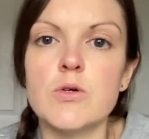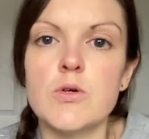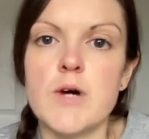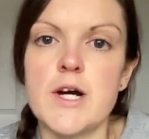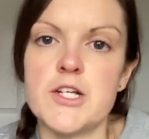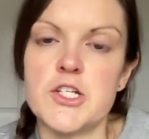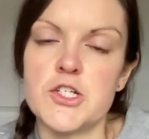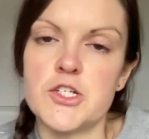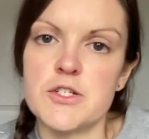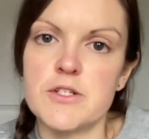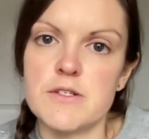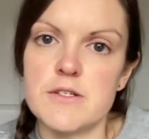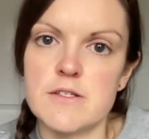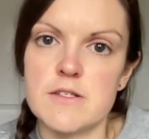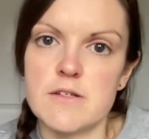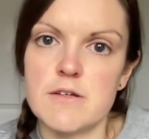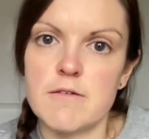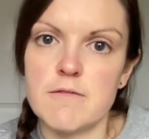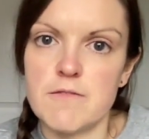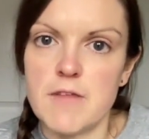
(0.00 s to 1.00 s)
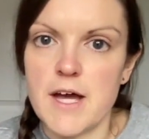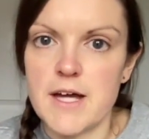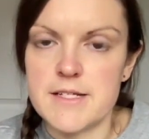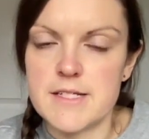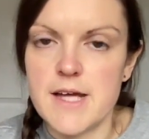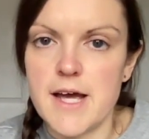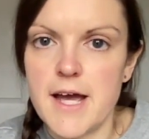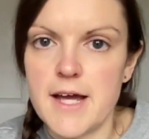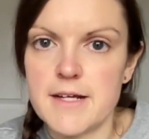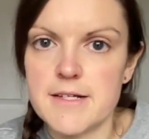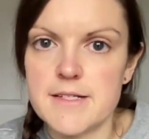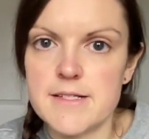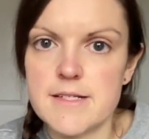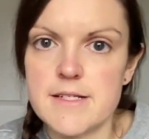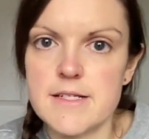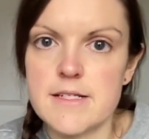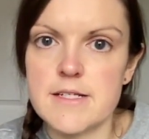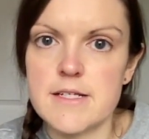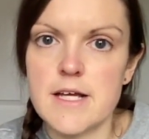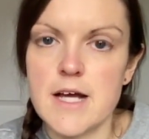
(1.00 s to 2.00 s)
questions of that
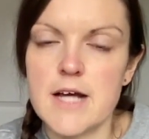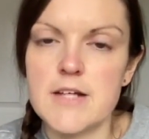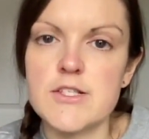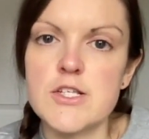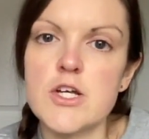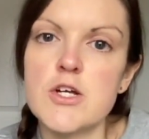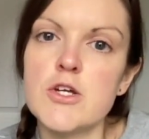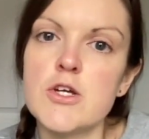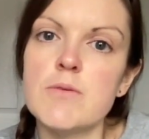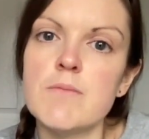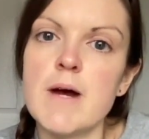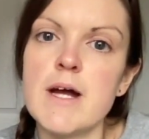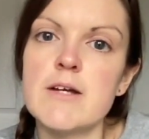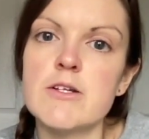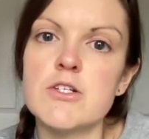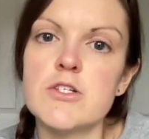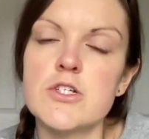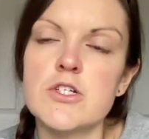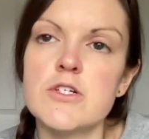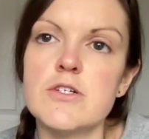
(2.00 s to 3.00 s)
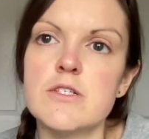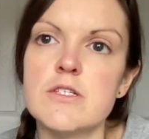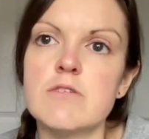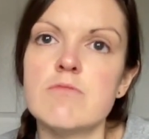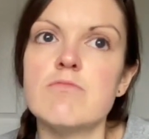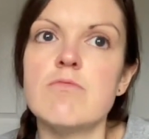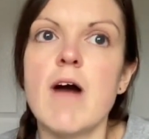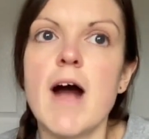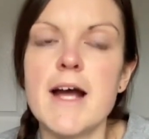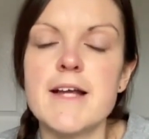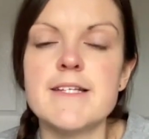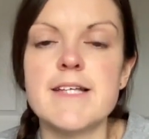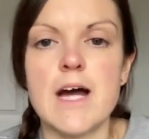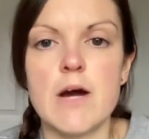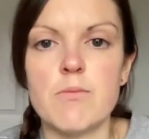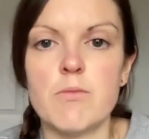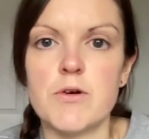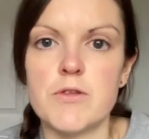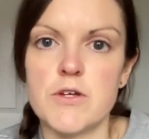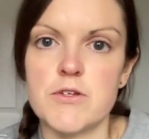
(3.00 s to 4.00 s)
text. And so you might choose to write
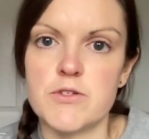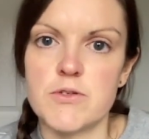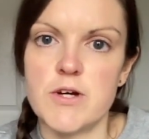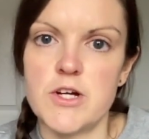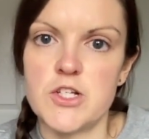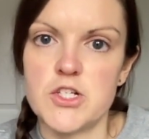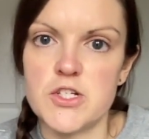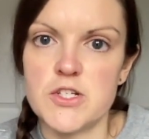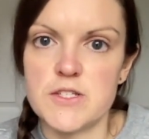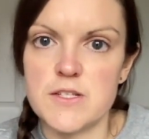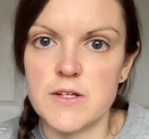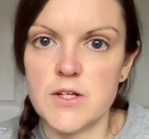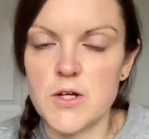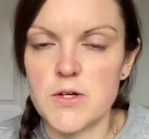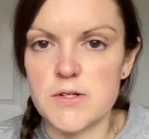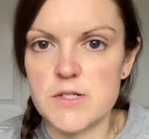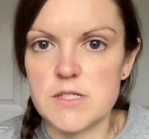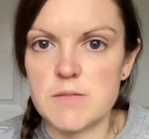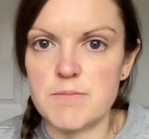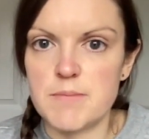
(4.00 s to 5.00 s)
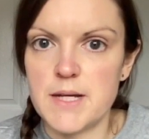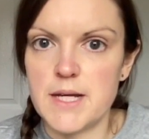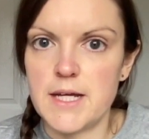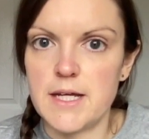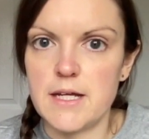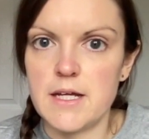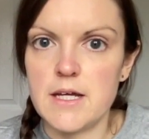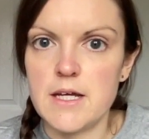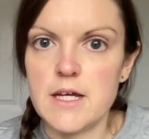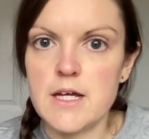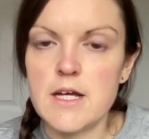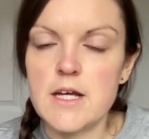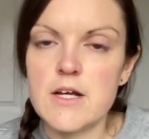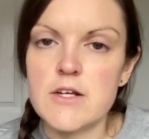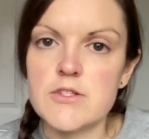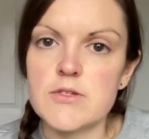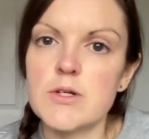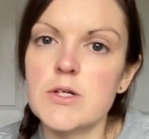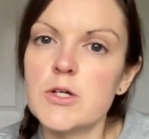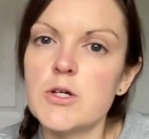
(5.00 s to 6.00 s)
down what those questions are going to be.
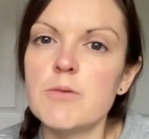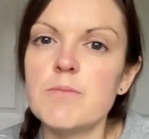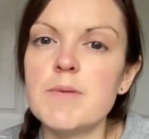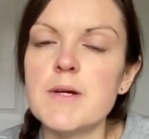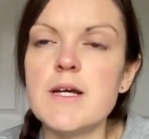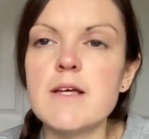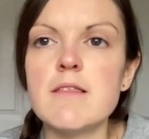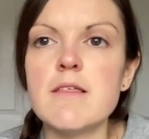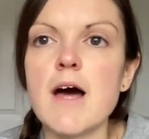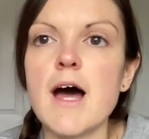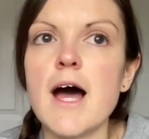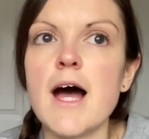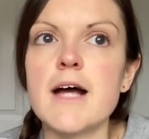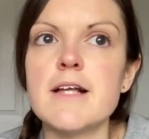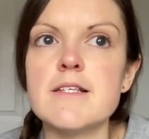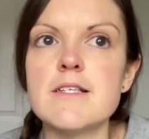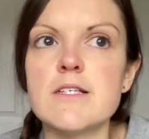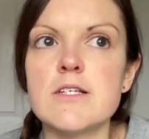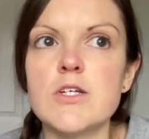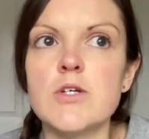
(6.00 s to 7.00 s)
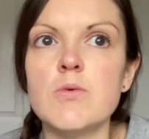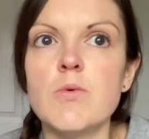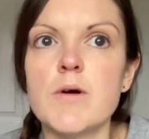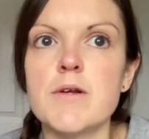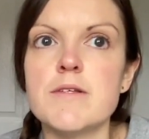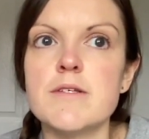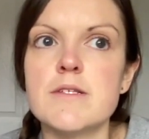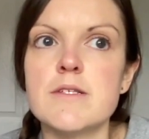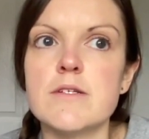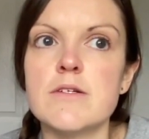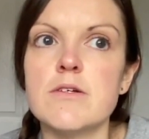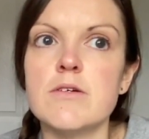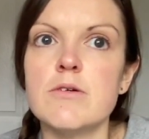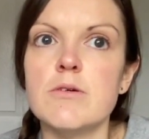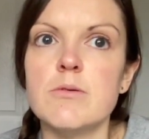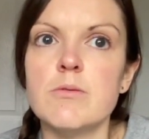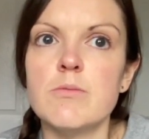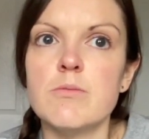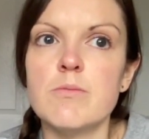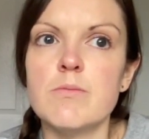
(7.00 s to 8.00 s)
So it could be that you want
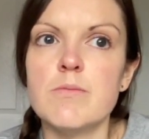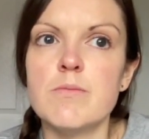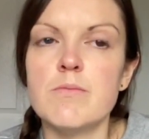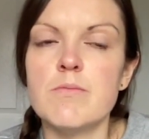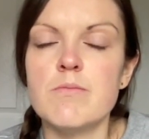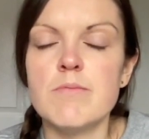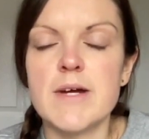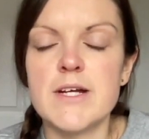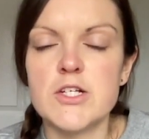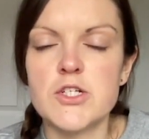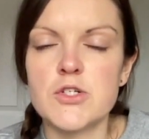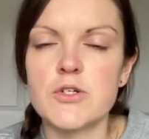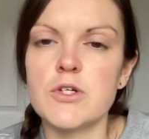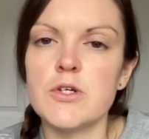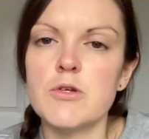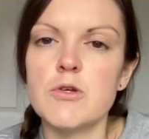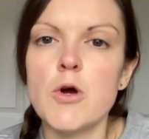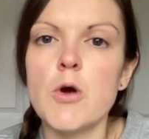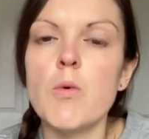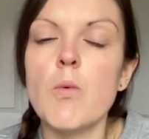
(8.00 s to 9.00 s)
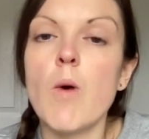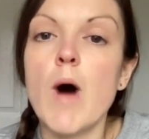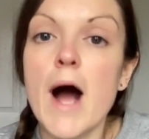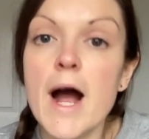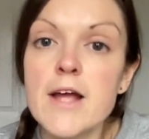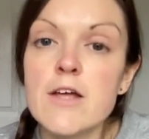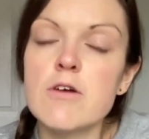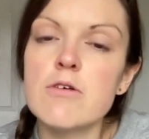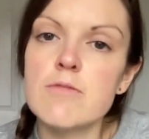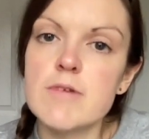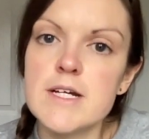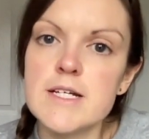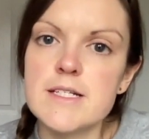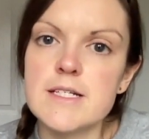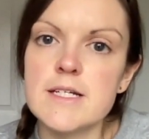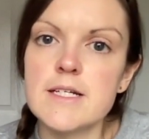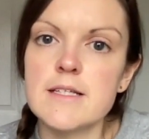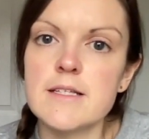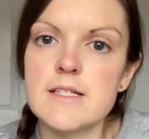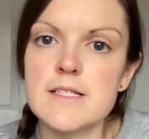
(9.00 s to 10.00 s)
to make sure you know why you're
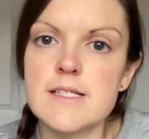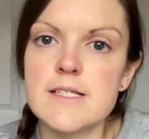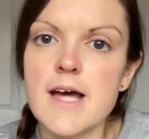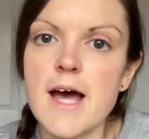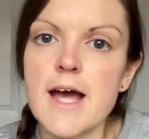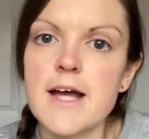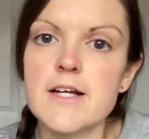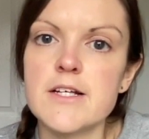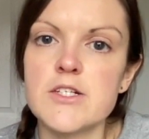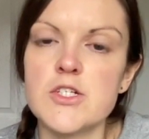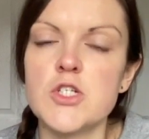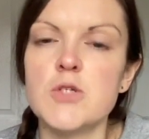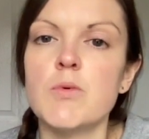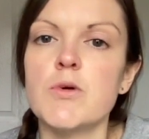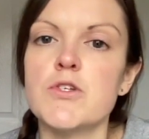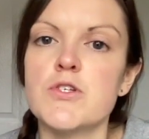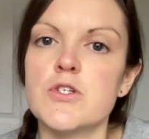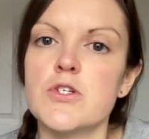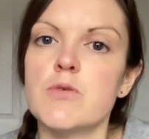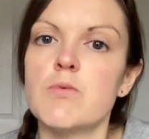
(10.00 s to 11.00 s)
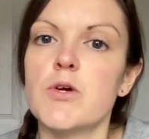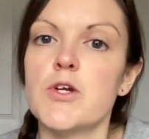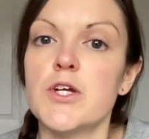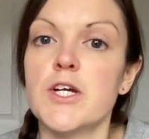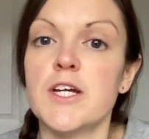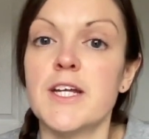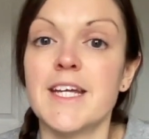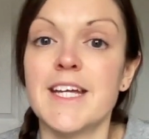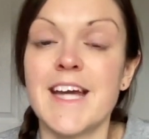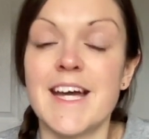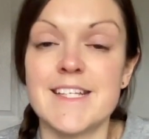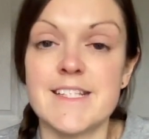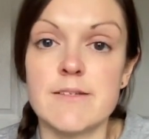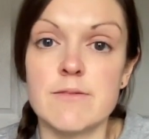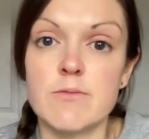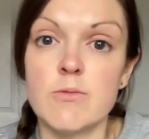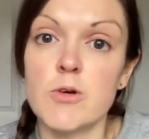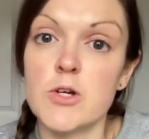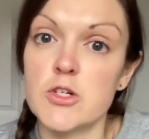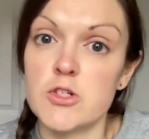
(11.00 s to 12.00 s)
reading the text, you want to know what you're going to get,
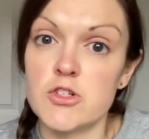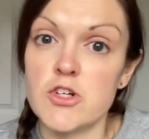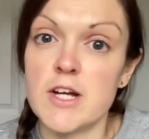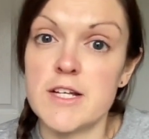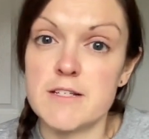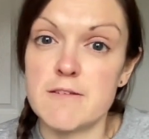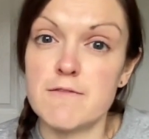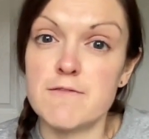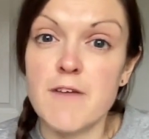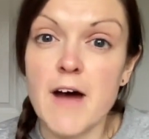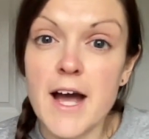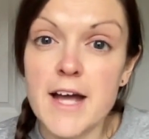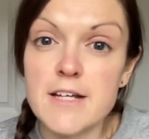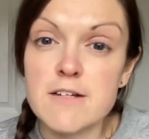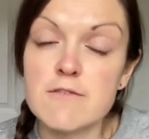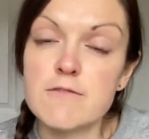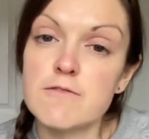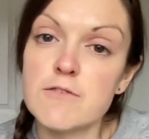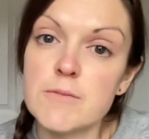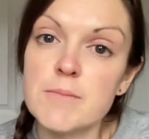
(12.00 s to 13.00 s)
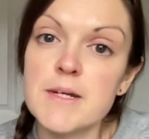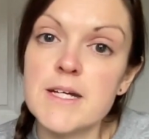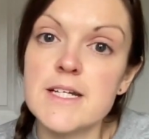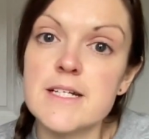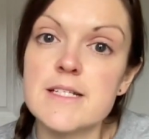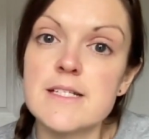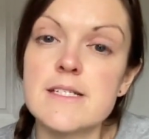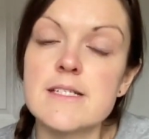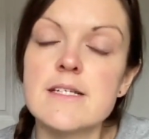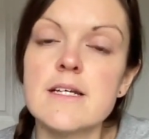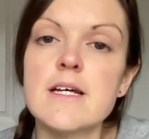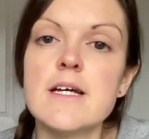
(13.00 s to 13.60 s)
what you're trying to find from it,